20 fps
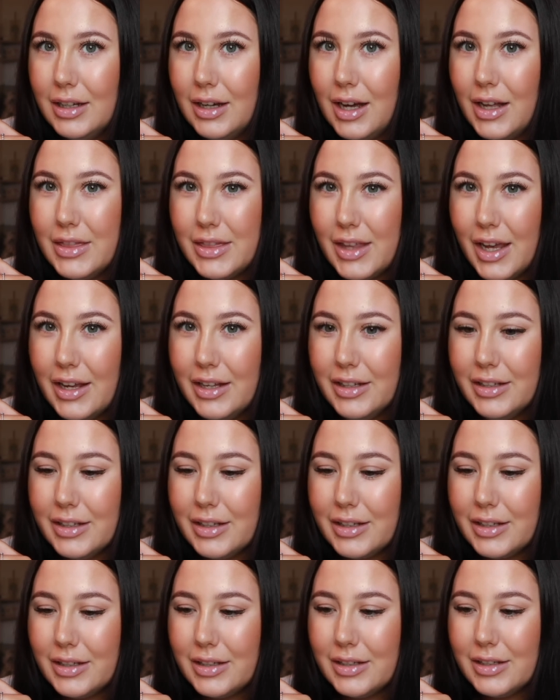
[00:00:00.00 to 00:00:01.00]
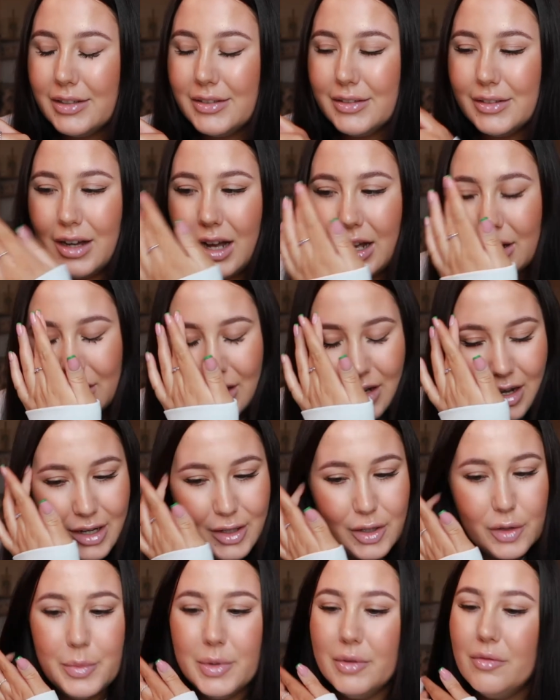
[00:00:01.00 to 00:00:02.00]
I think. I
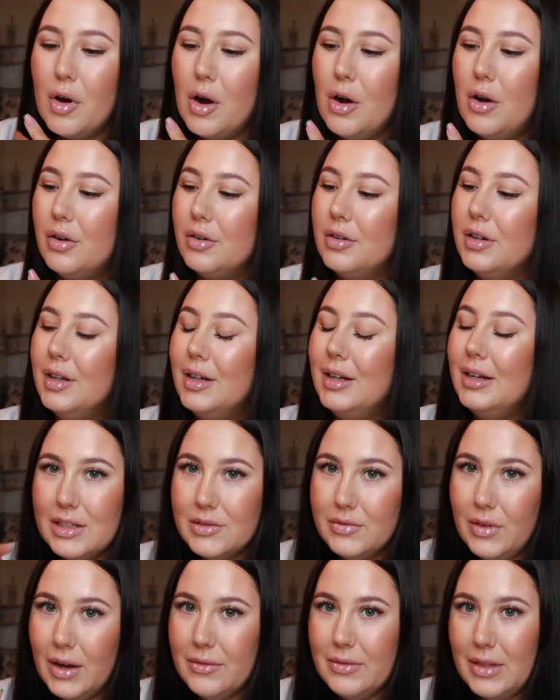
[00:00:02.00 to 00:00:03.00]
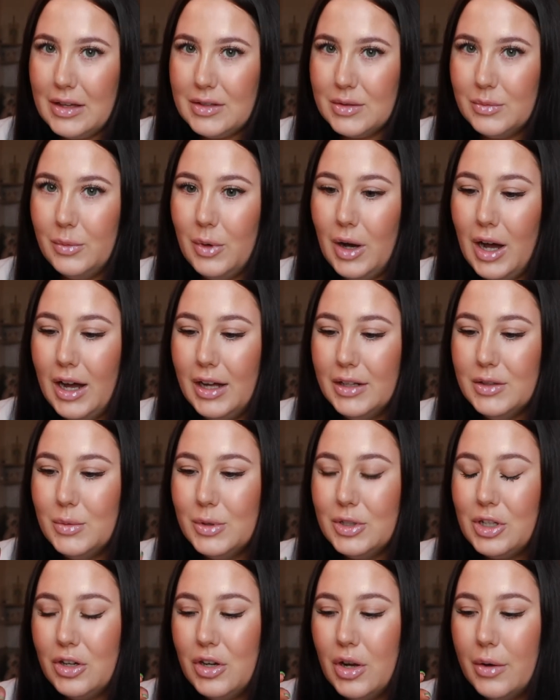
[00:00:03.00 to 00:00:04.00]
could be wrong. That's 5,000 words,
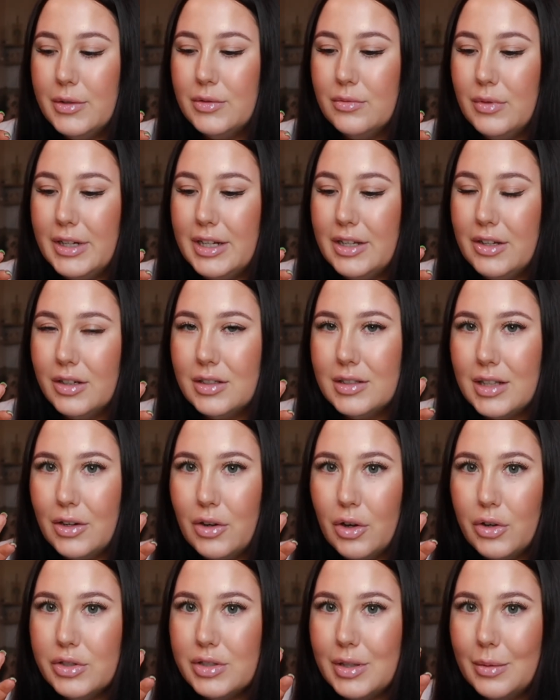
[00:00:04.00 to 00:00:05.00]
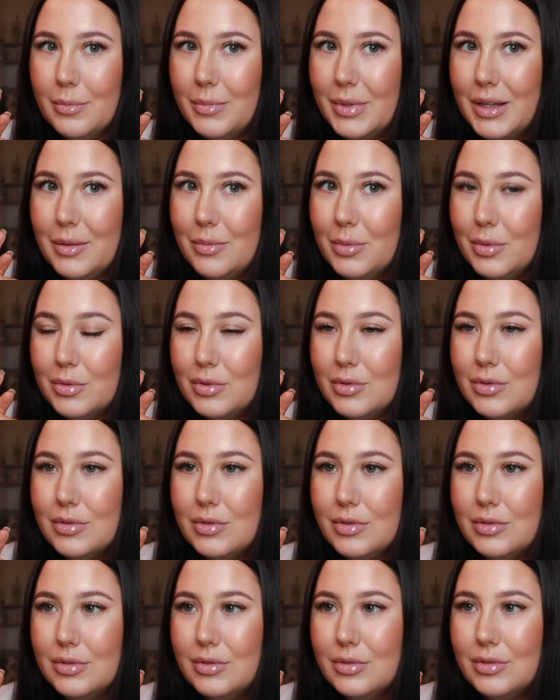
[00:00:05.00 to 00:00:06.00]
which I know is really good because I know some people's
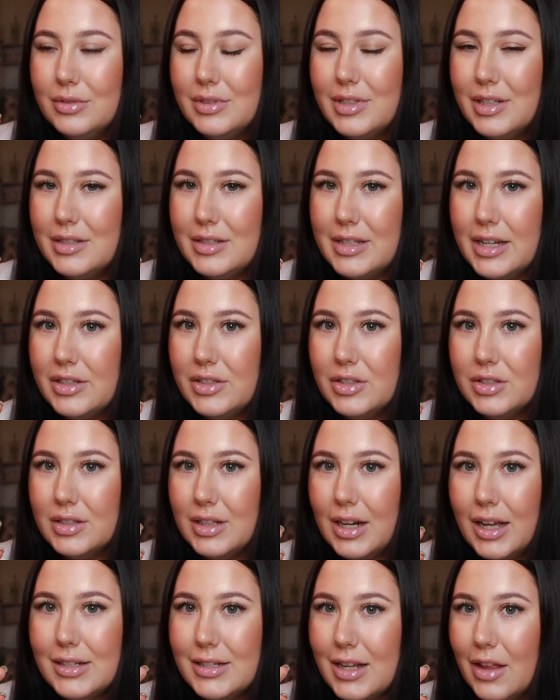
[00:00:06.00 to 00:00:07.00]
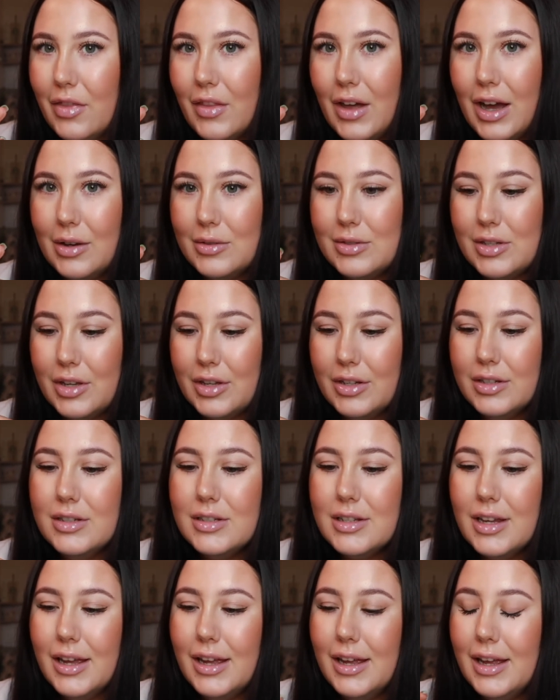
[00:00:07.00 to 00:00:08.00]
dissertations are like
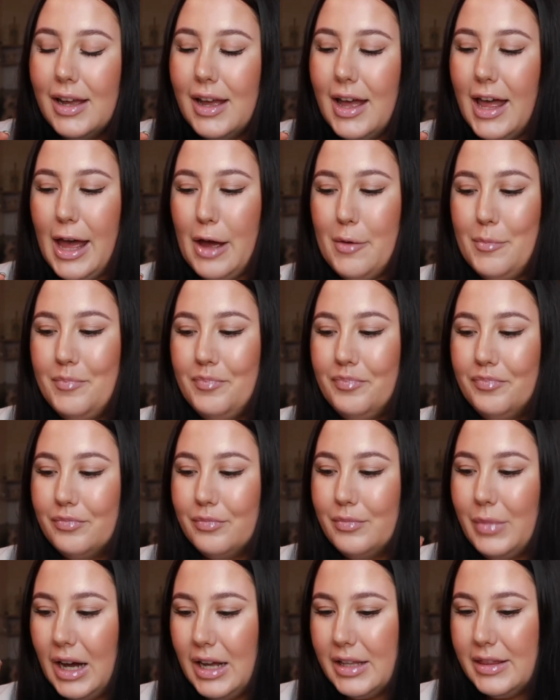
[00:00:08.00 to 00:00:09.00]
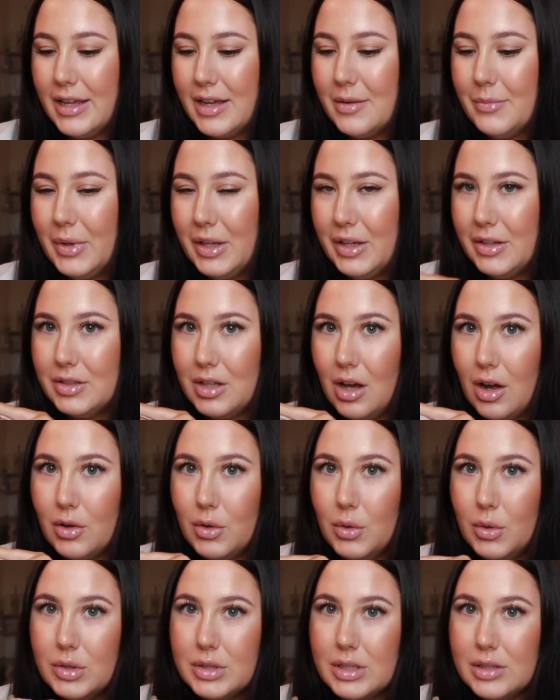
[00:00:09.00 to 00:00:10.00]
10,000. But I think because our
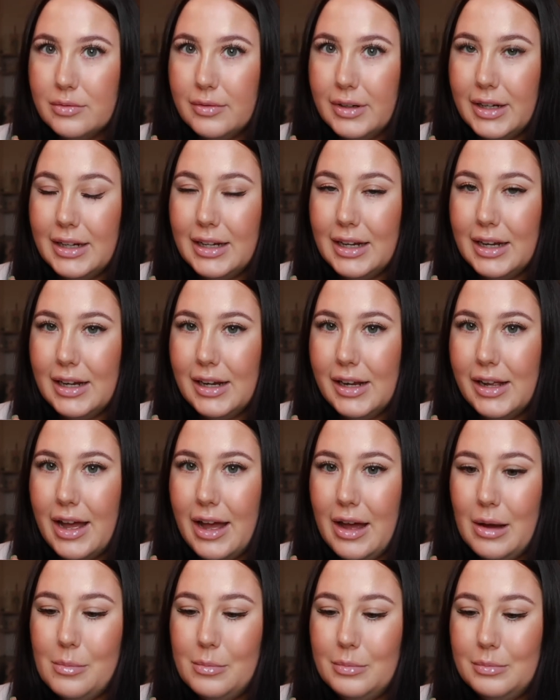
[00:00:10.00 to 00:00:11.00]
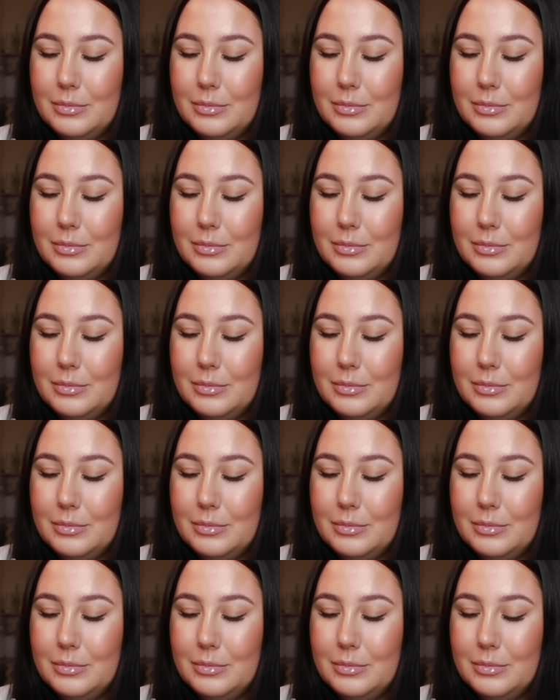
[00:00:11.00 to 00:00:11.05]
course is really, I